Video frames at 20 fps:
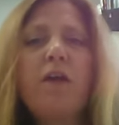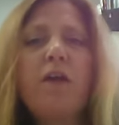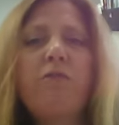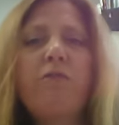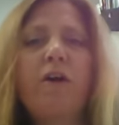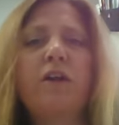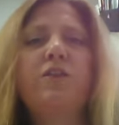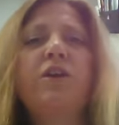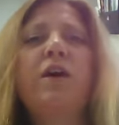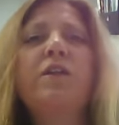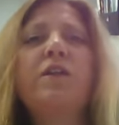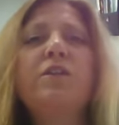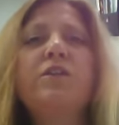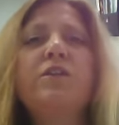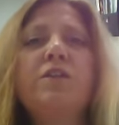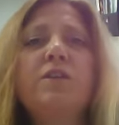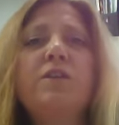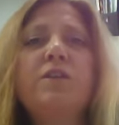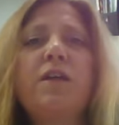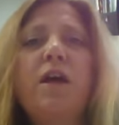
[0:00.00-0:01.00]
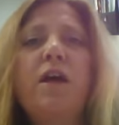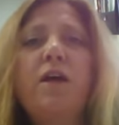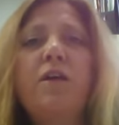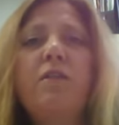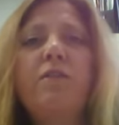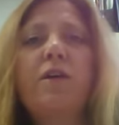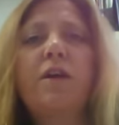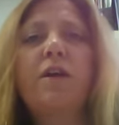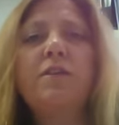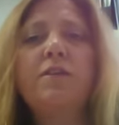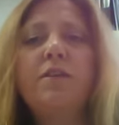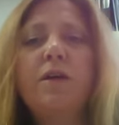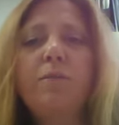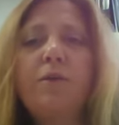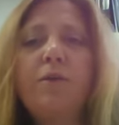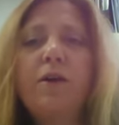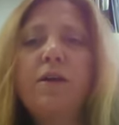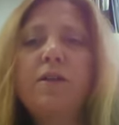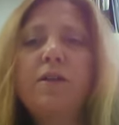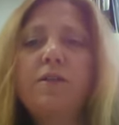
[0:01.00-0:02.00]
that challenges the
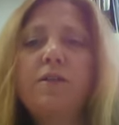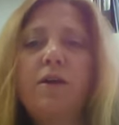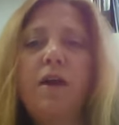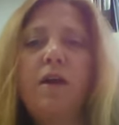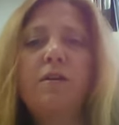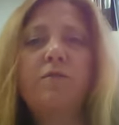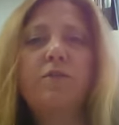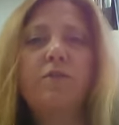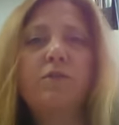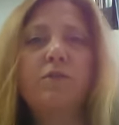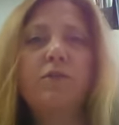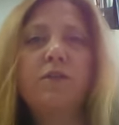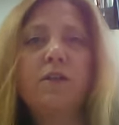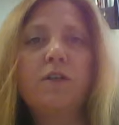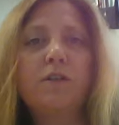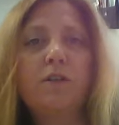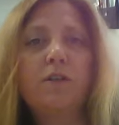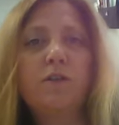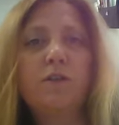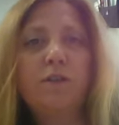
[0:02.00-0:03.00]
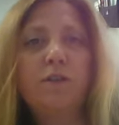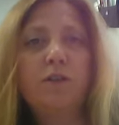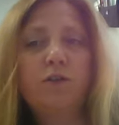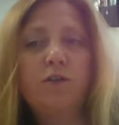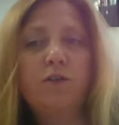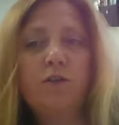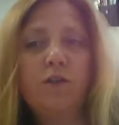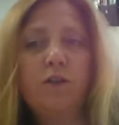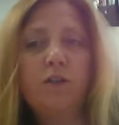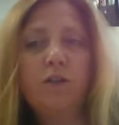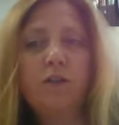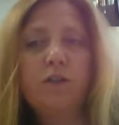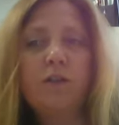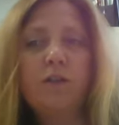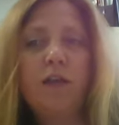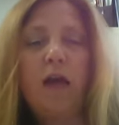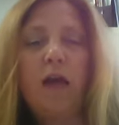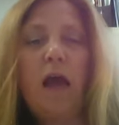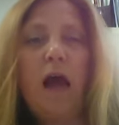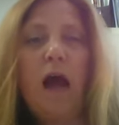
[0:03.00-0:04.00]
contemporary design of schools as institutions.
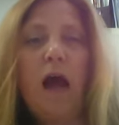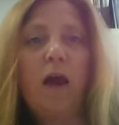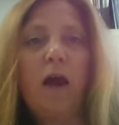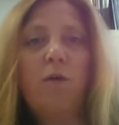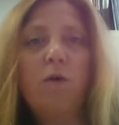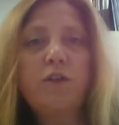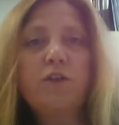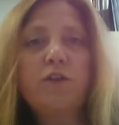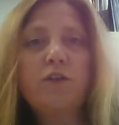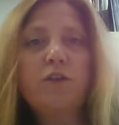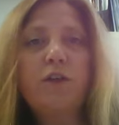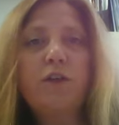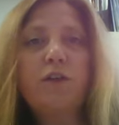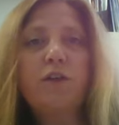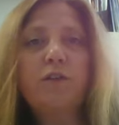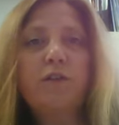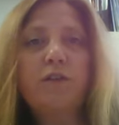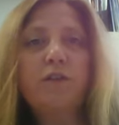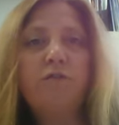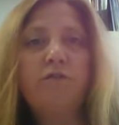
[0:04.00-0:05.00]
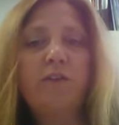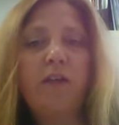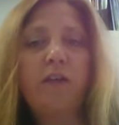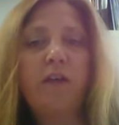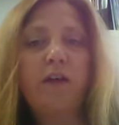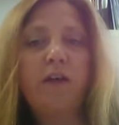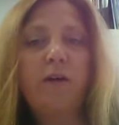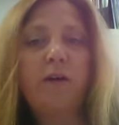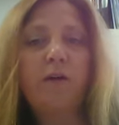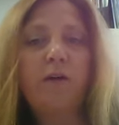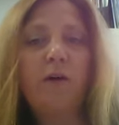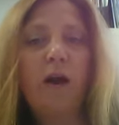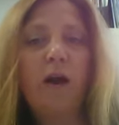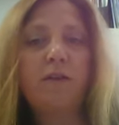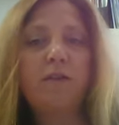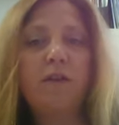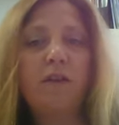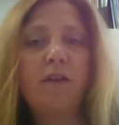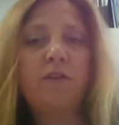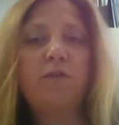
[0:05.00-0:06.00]
I want you to use this video
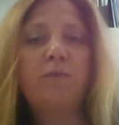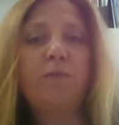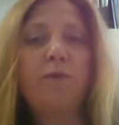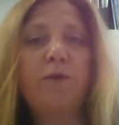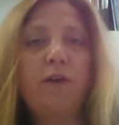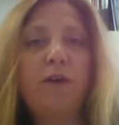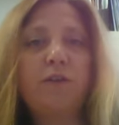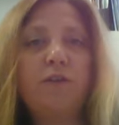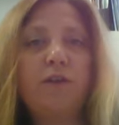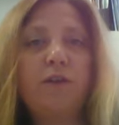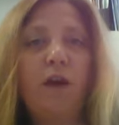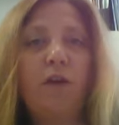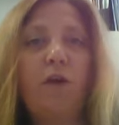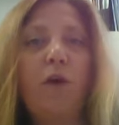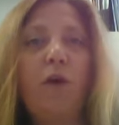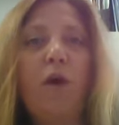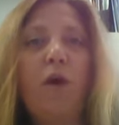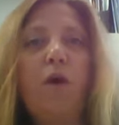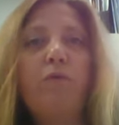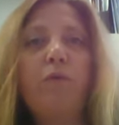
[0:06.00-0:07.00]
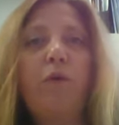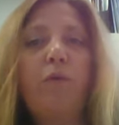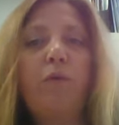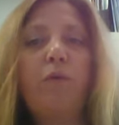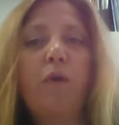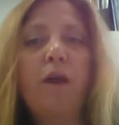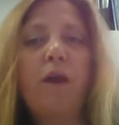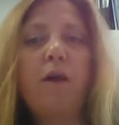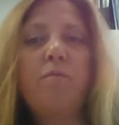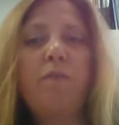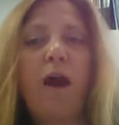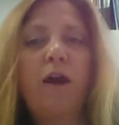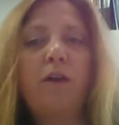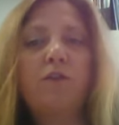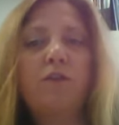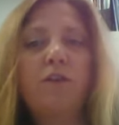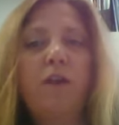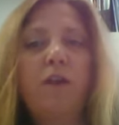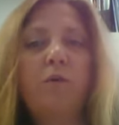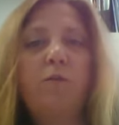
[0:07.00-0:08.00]
as inspiration for
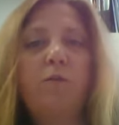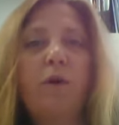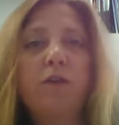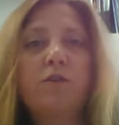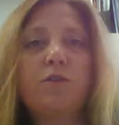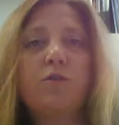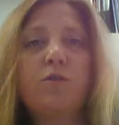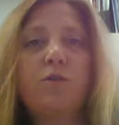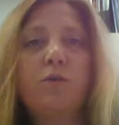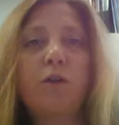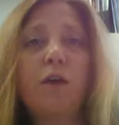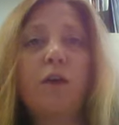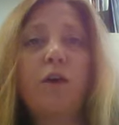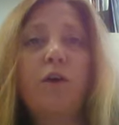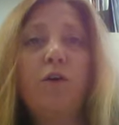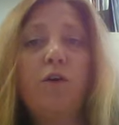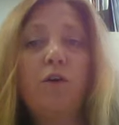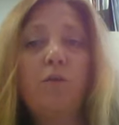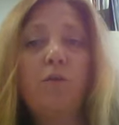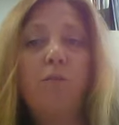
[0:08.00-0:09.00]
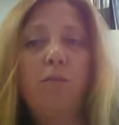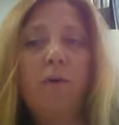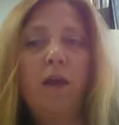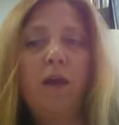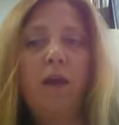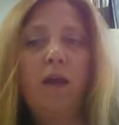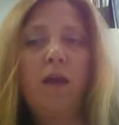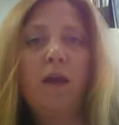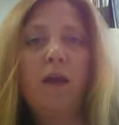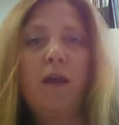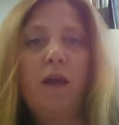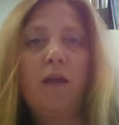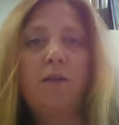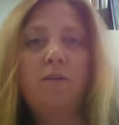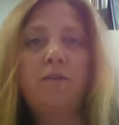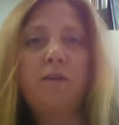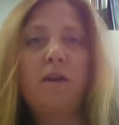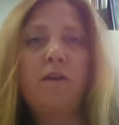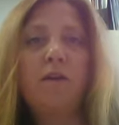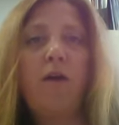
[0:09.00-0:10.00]
reimagining what schooling could be
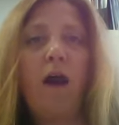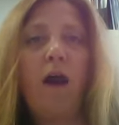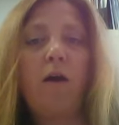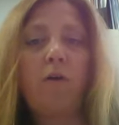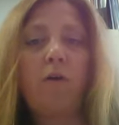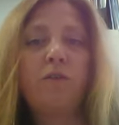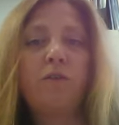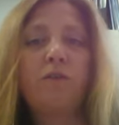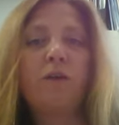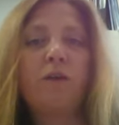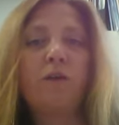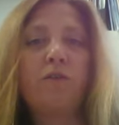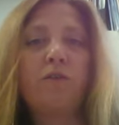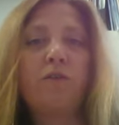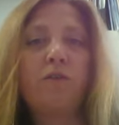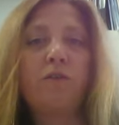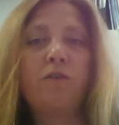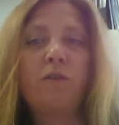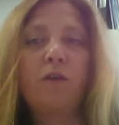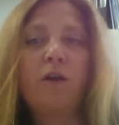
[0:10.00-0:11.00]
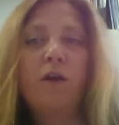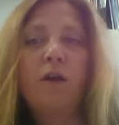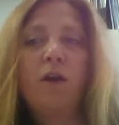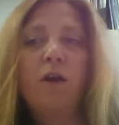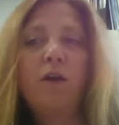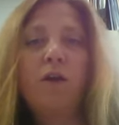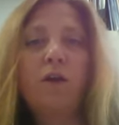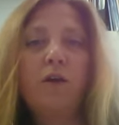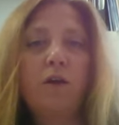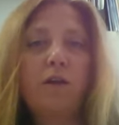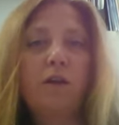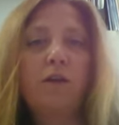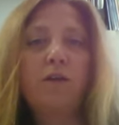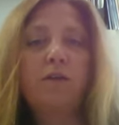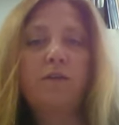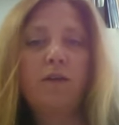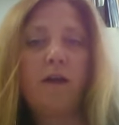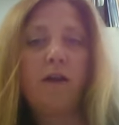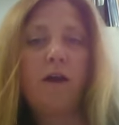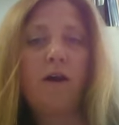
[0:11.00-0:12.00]
instead of how it is currently
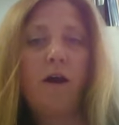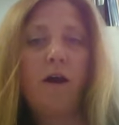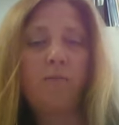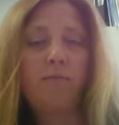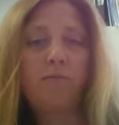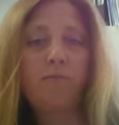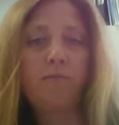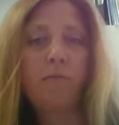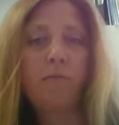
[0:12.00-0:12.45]
set up.